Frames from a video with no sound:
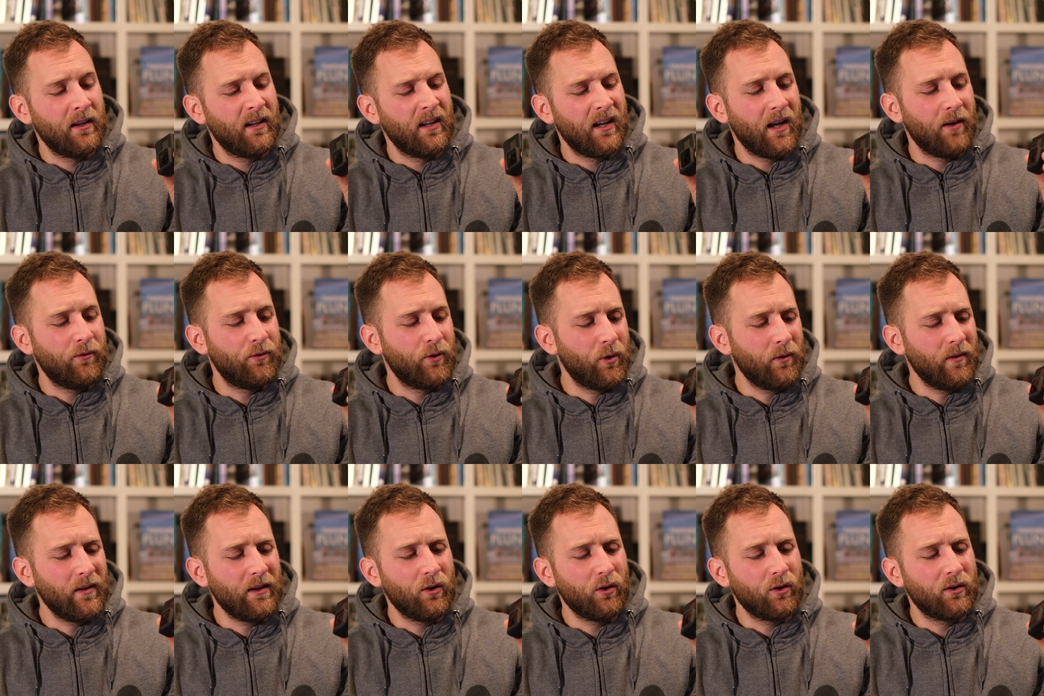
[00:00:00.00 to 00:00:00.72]
If you're
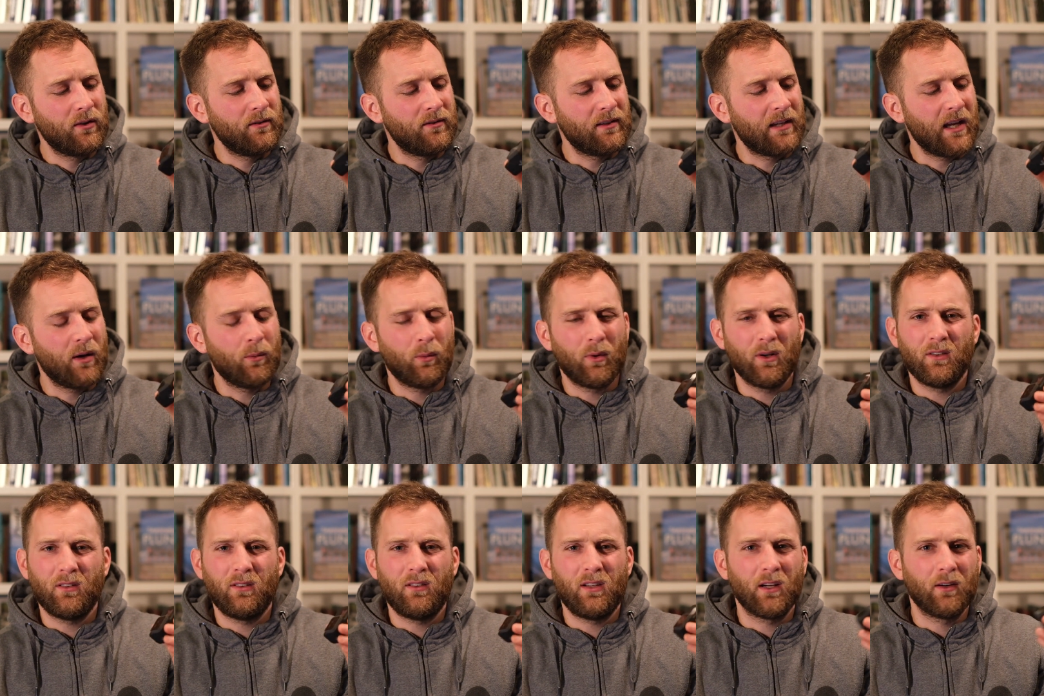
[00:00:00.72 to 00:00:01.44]
only looking to get
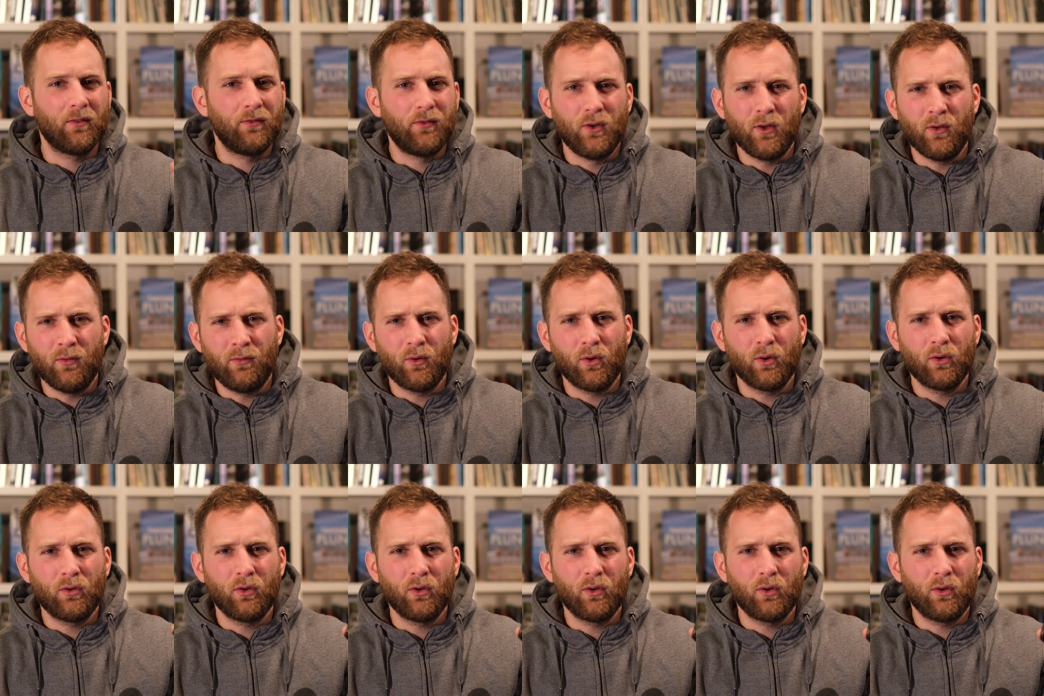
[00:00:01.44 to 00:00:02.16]
one to take a few
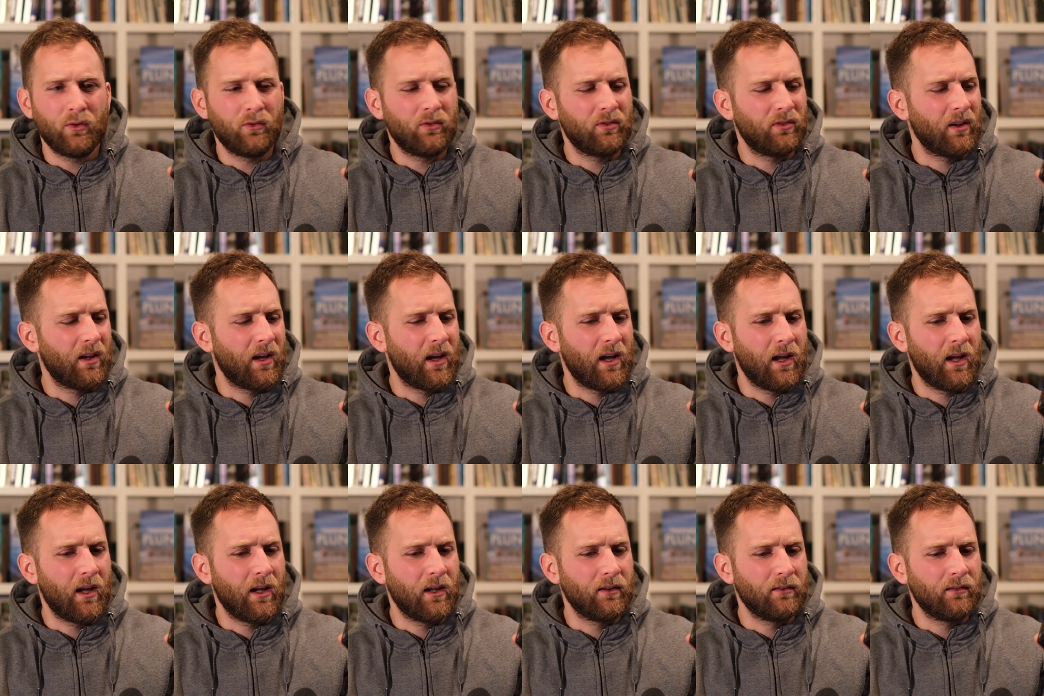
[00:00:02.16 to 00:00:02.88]
photos
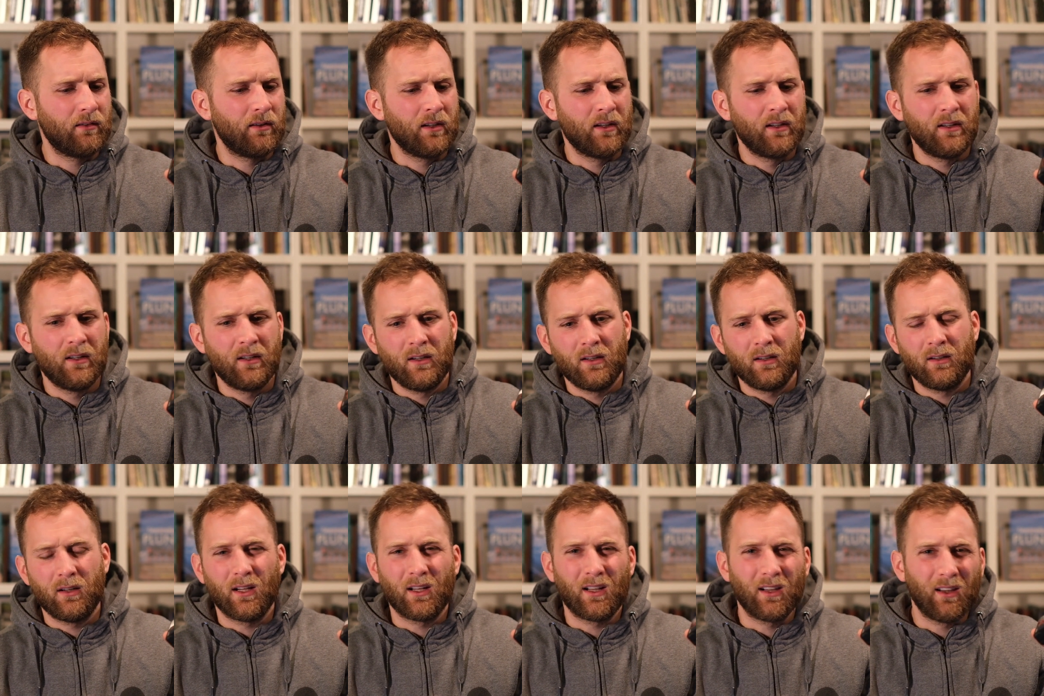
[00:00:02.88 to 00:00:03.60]
and
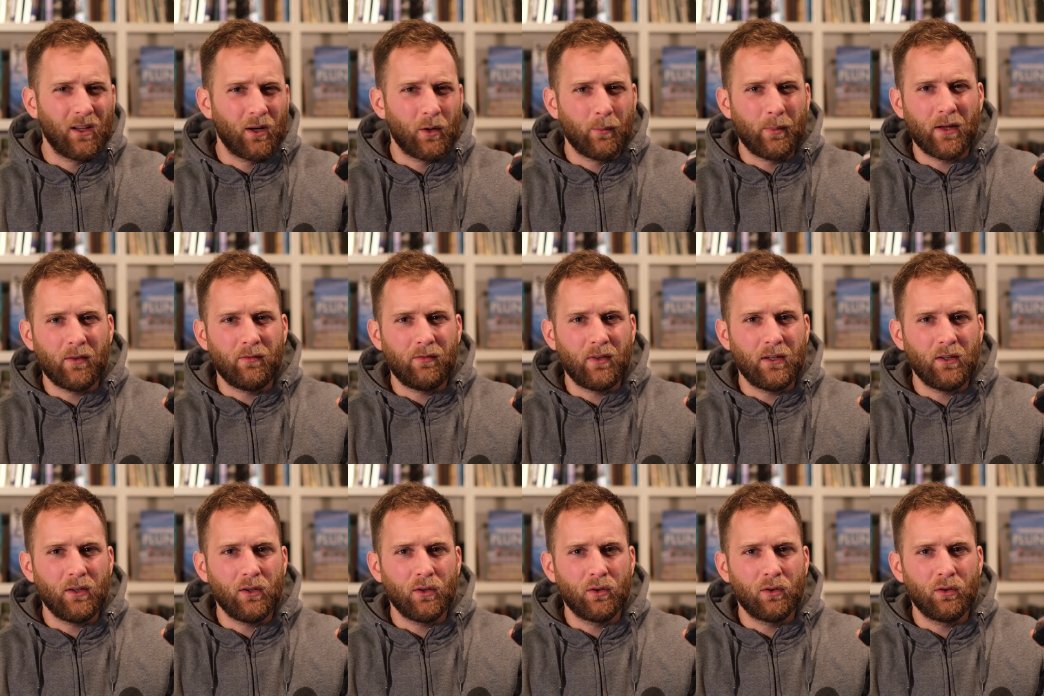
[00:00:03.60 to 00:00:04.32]
like a little bit of
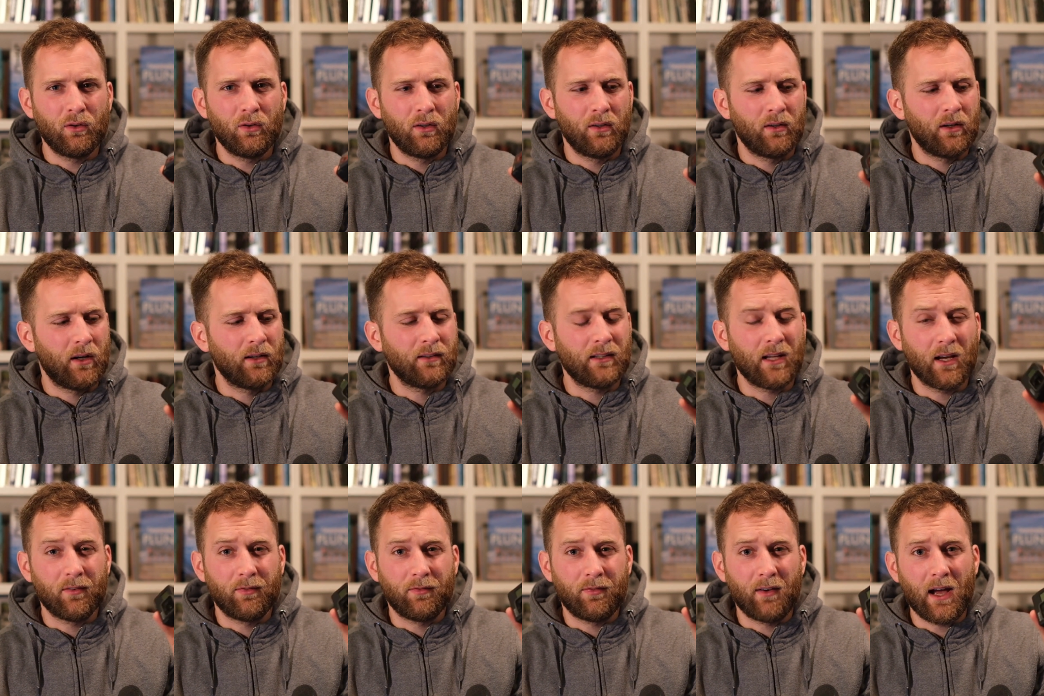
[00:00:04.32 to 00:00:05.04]
video, I'd
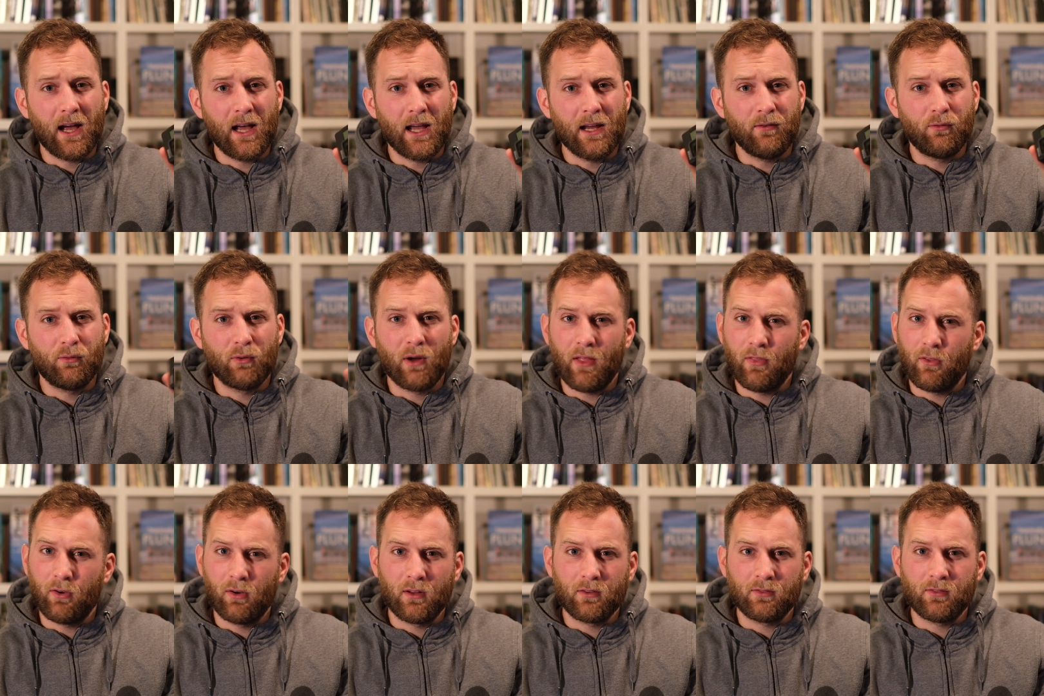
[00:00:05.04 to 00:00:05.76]
get a 5
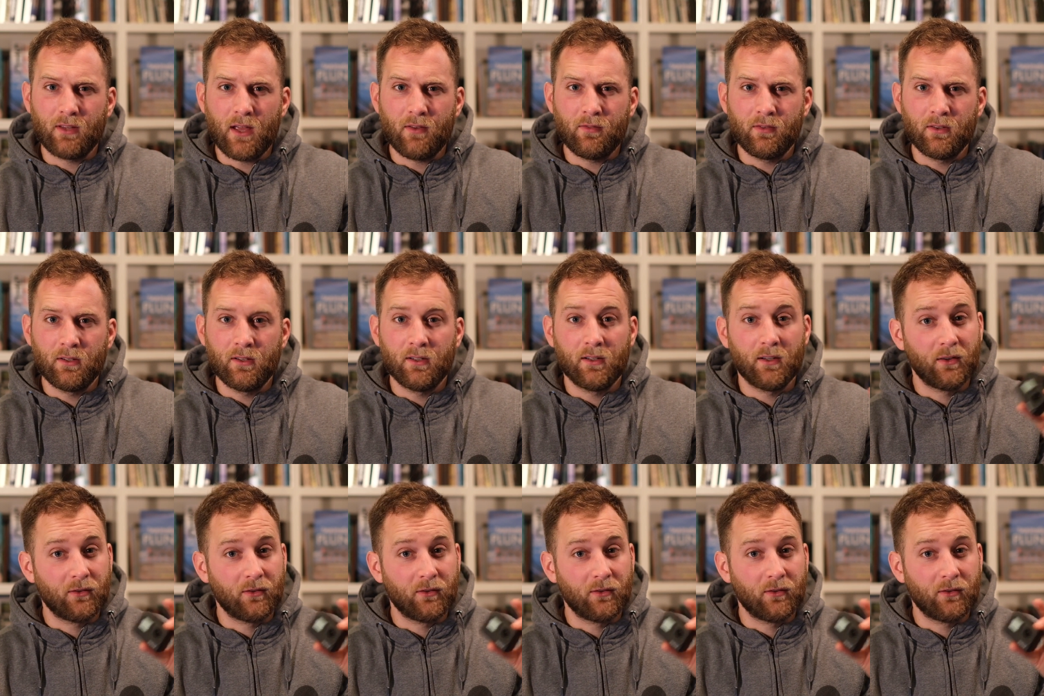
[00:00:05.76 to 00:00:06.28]
rather than a 7.